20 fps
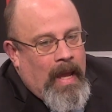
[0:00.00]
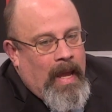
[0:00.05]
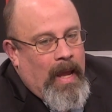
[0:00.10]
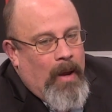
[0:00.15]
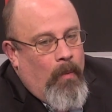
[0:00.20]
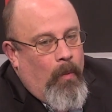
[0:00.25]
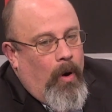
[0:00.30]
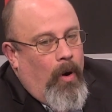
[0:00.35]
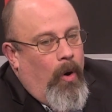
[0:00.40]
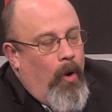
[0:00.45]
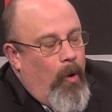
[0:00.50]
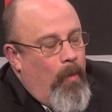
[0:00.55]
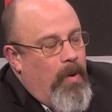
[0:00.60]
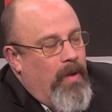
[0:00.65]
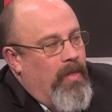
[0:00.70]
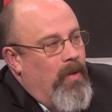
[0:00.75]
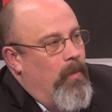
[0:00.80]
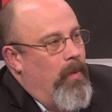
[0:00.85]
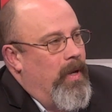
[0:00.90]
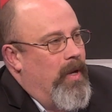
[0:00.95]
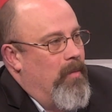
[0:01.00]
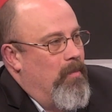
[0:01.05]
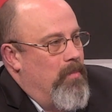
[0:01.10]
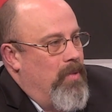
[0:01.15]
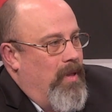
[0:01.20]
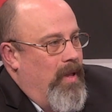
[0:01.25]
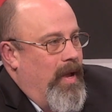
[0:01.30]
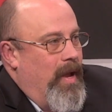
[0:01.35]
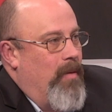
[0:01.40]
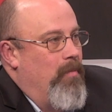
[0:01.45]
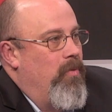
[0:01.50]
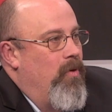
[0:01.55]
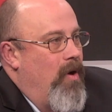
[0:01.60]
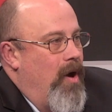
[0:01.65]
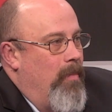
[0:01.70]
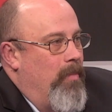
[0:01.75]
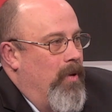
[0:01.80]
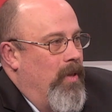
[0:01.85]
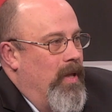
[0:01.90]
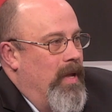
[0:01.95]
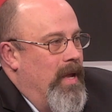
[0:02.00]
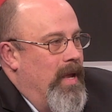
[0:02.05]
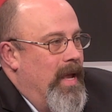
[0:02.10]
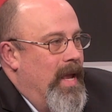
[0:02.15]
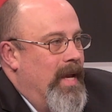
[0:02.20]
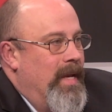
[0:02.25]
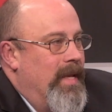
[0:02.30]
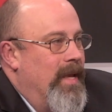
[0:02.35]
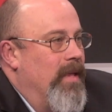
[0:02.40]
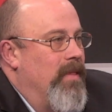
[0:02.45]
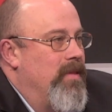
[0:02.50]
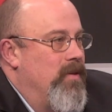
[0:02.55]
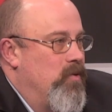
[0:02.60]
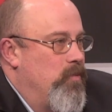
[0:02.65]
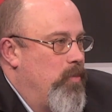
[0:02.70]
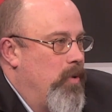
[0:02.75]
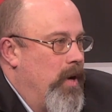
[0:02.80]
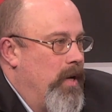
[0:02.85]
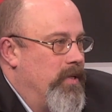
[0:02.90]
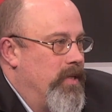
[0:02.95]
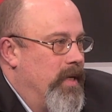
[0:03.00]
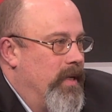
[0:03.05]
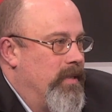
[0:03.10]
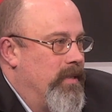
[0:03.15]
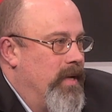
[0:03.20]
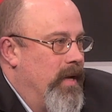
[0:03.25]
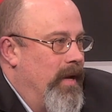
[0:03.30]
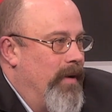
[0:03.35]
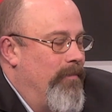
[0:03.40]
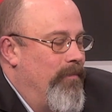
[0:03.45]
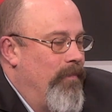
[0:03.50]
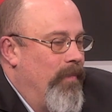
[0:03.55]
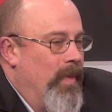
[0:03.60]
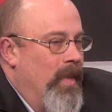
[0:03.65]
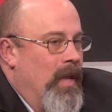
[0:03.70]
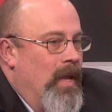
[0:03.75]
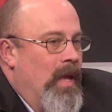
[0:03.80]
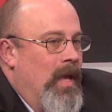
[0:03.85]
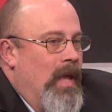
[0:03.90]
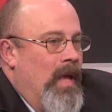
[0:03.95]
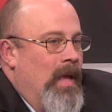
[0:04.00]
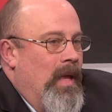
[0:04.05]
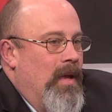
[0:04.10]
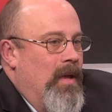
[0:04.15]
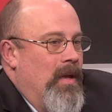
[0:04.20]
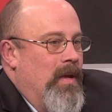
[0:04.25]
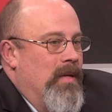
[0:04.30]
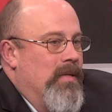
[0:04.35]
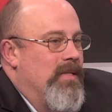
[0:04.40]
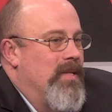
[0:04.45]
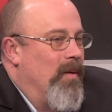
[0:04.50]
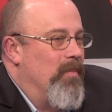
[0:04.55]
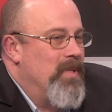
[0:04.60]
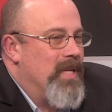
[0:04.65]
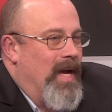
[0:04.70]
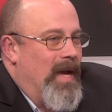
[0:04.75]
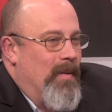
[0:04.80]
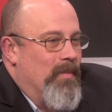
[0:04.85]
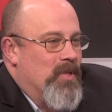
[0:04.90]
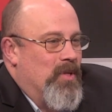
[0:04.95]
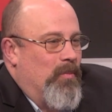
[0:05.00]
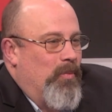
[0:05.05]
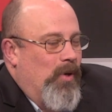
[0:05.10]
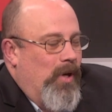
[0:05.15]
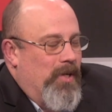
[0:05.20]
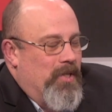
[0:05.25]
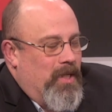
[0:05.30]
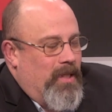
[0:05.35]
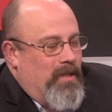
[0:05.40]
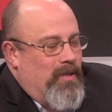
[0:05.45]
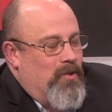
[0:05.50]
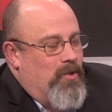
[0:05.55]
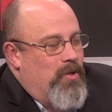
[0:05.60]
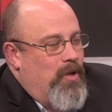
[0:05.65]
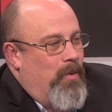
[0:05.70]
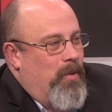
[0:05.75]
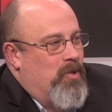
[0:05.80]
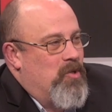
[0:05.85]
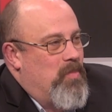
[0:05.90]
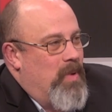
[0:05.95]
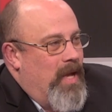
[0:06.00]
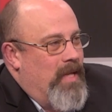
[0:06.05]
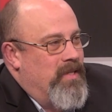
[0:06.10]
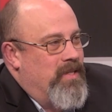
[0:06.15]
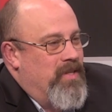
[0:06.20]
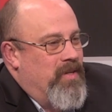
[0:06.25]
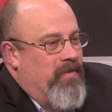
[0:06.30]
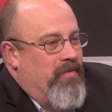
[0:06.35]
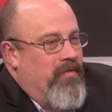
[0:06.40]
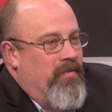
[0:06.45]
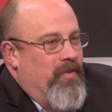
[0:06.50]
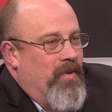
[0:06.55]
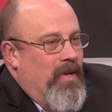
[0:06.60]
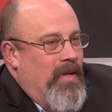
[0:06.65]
And we're hoping that we can plan properly and get these projects done. Sometimes the project is so expensive,